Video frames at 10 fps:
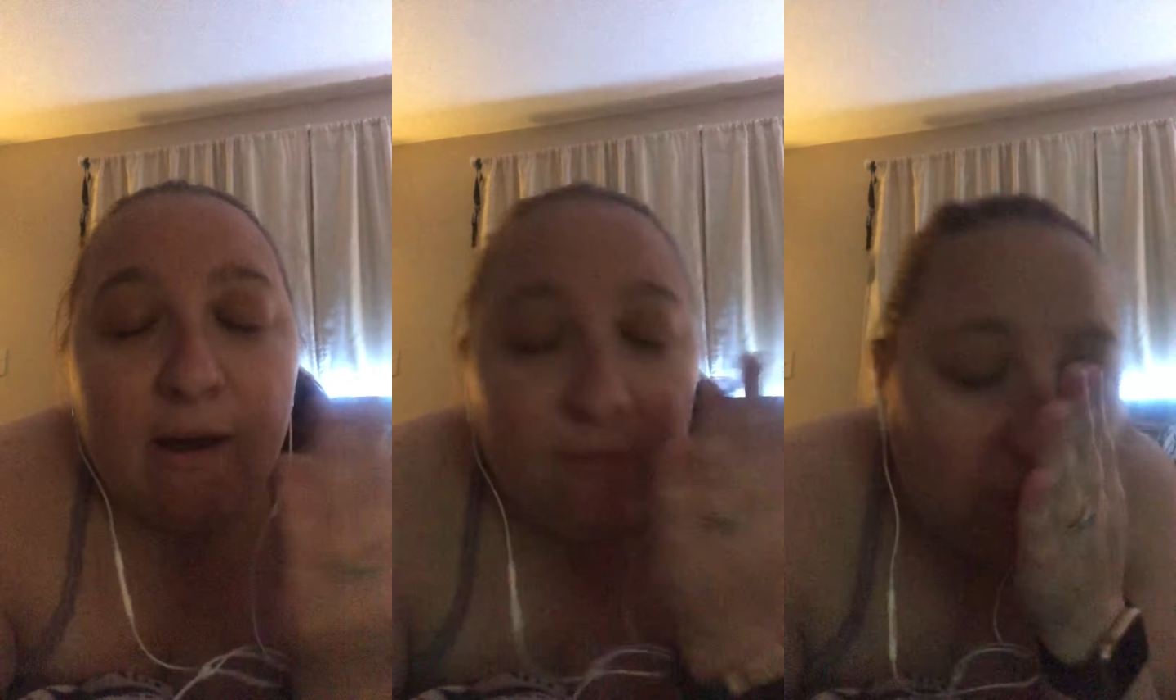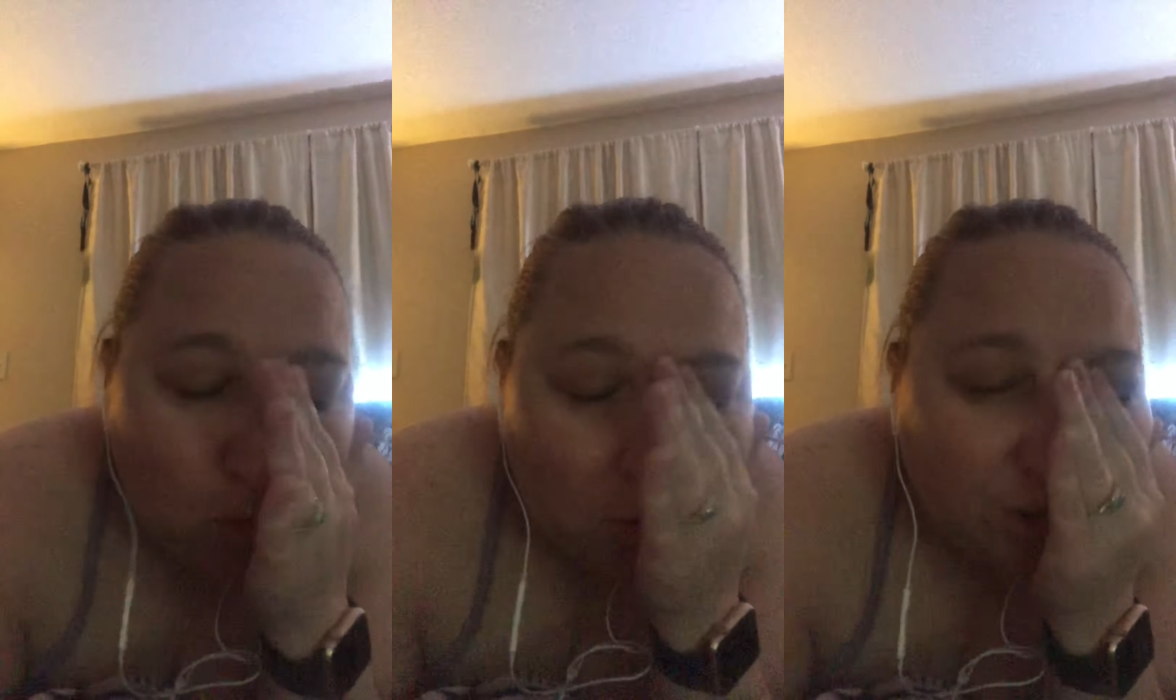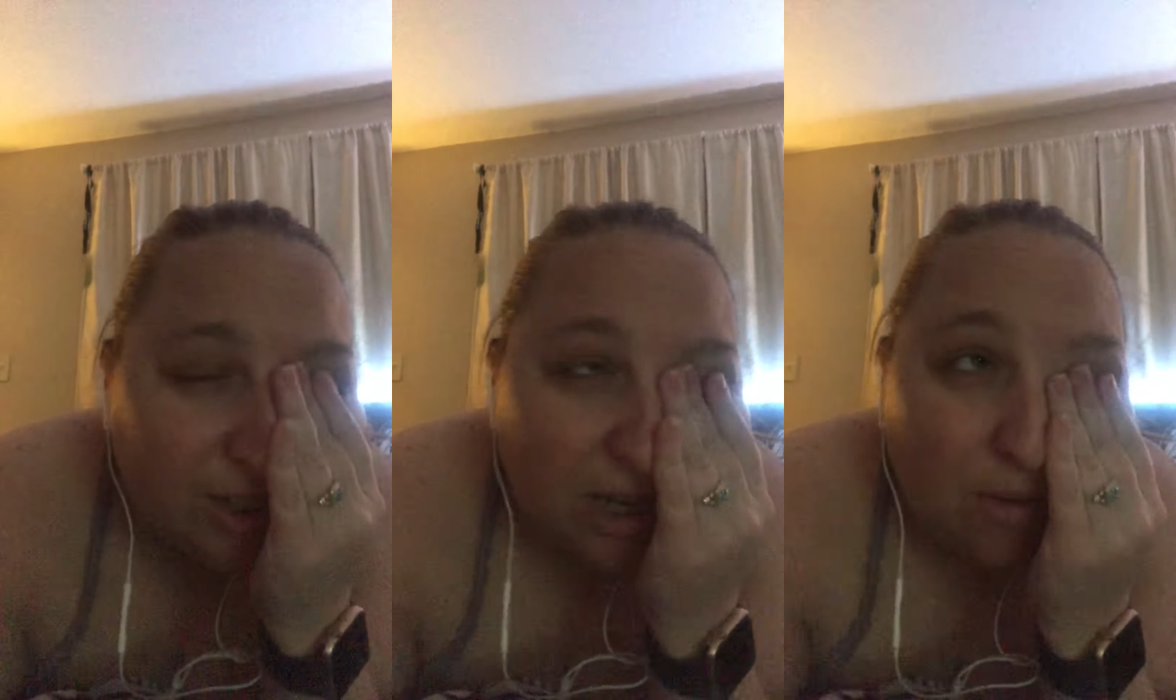of
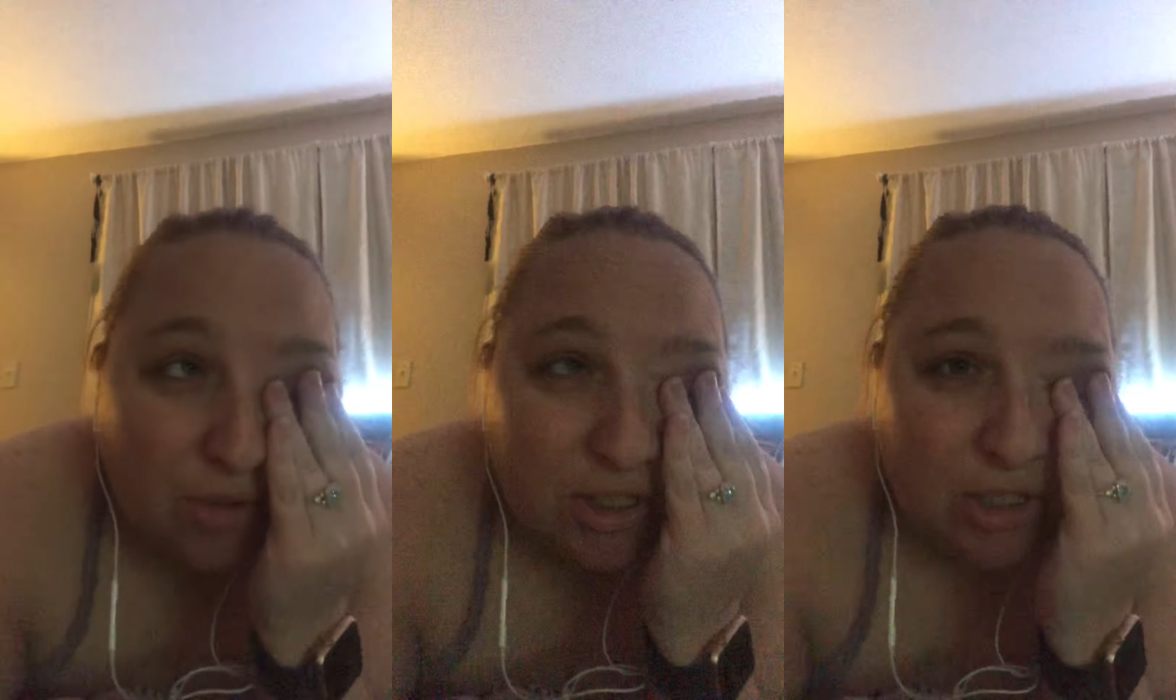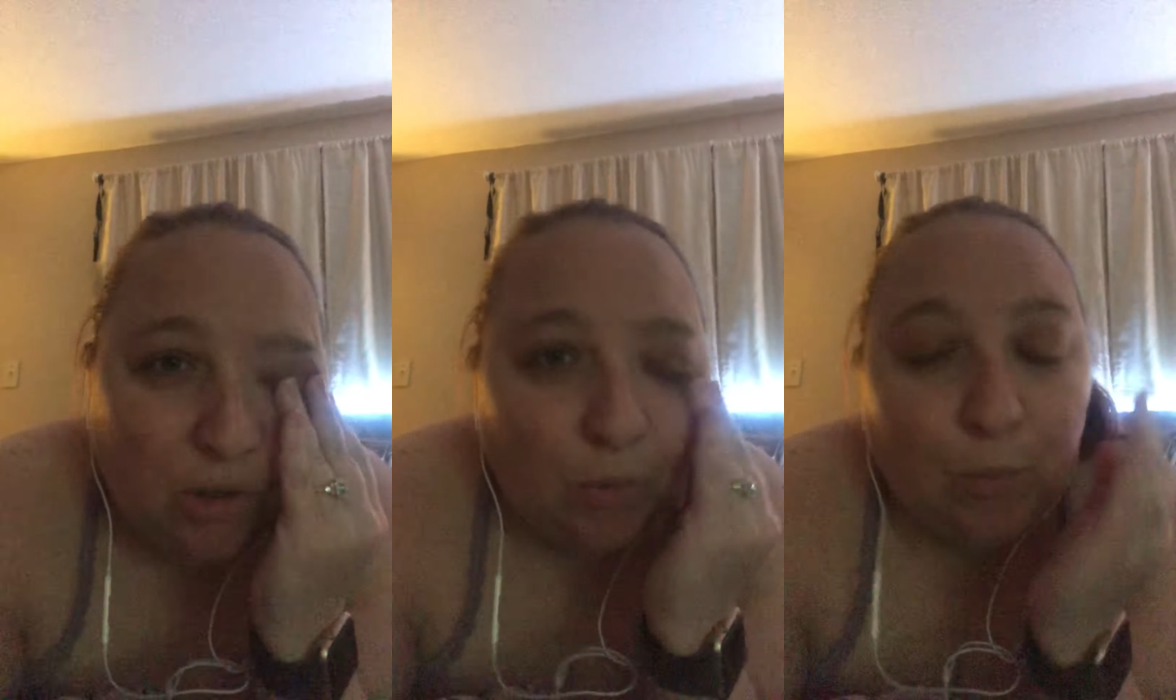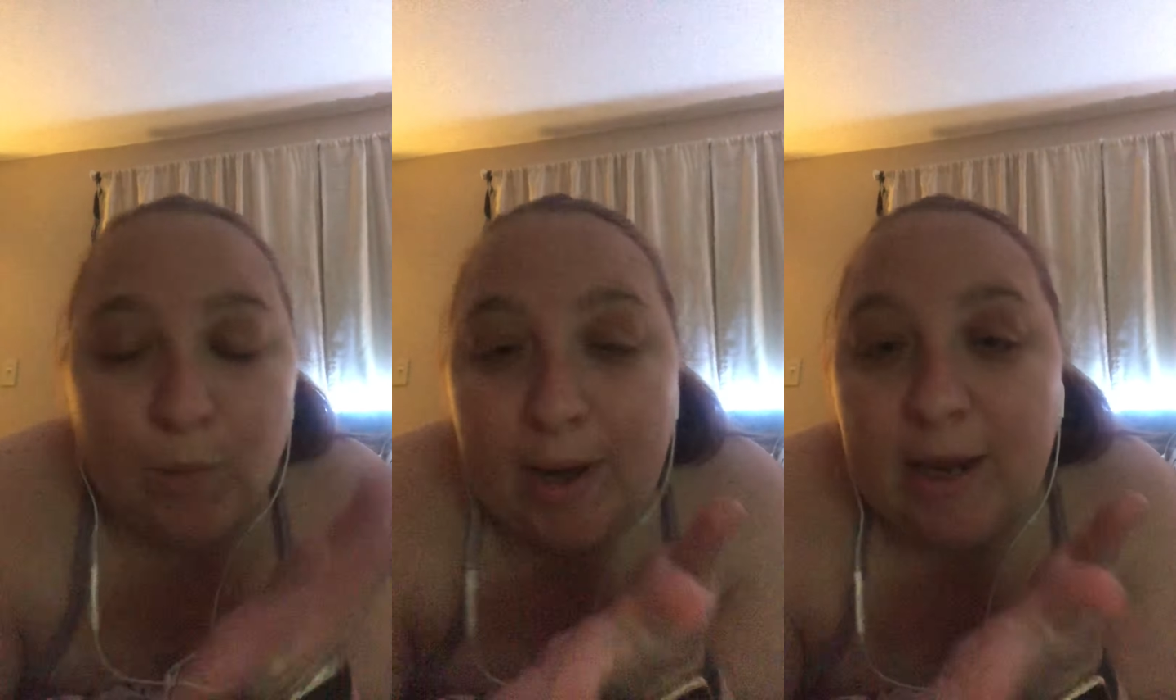course it was
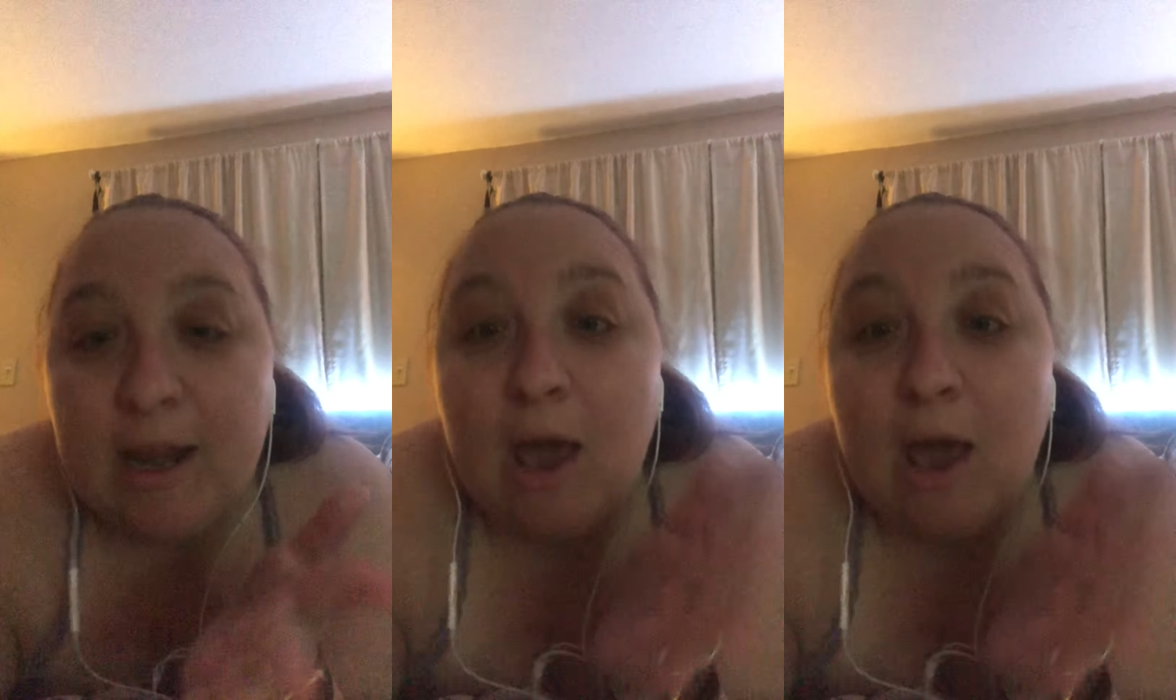great,